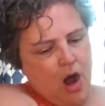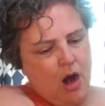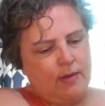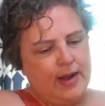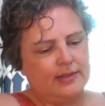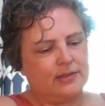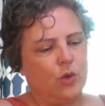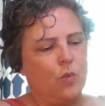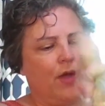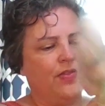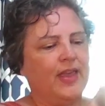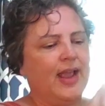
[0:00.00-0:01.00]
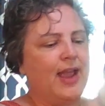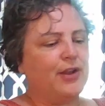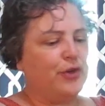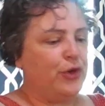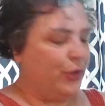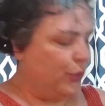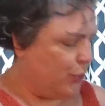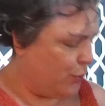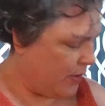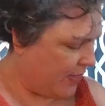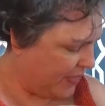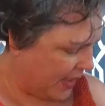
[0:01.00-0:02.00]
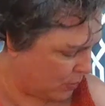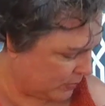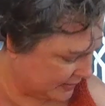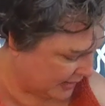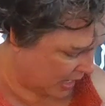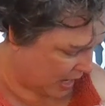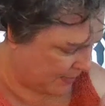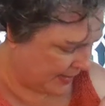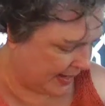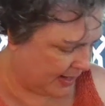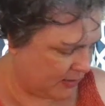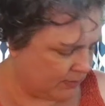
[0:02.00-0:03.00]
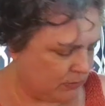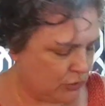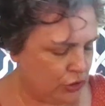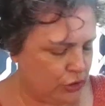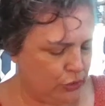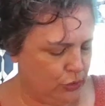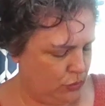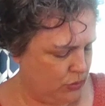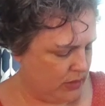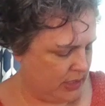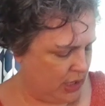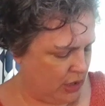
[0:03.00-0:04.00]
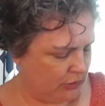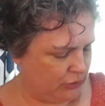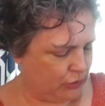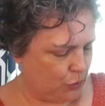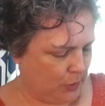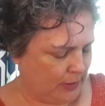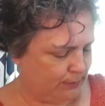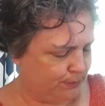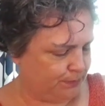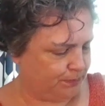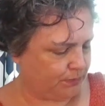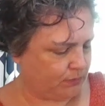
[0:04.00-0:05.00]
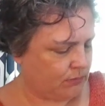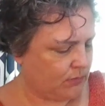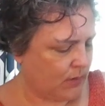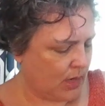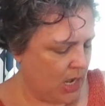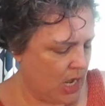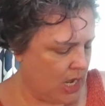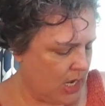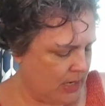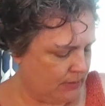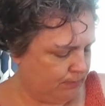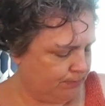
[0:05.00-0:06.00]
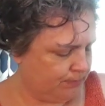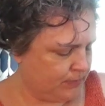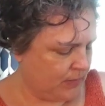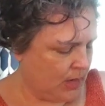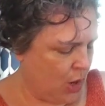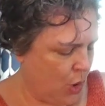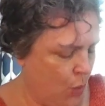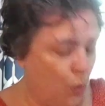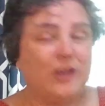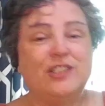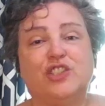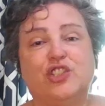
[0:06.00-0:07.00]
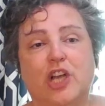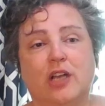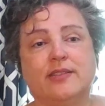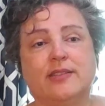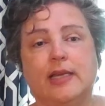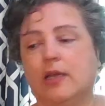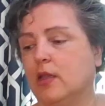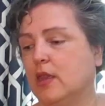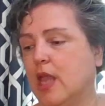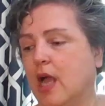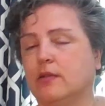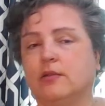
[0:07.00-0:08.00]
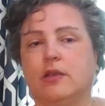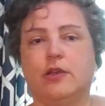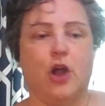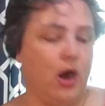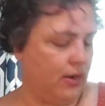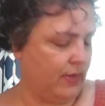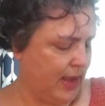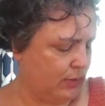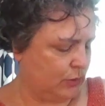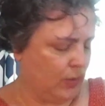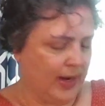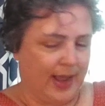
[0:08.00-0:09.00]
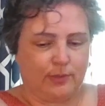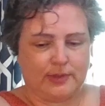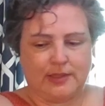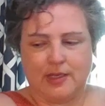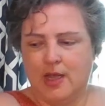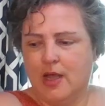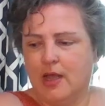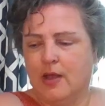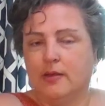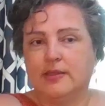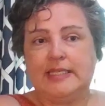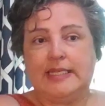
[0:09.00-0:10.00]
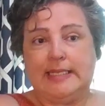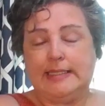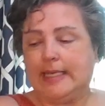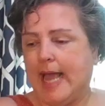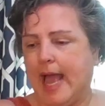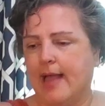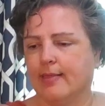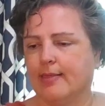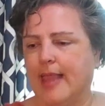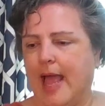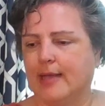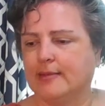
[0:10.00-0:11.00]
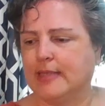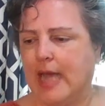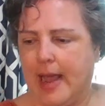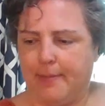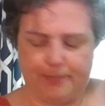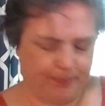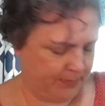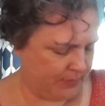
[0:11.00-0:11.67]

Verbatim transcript: All right, so one thing I knew that was coming to the yarn store um, was Chelsea Lux yarn. That was what I was teasing at last time.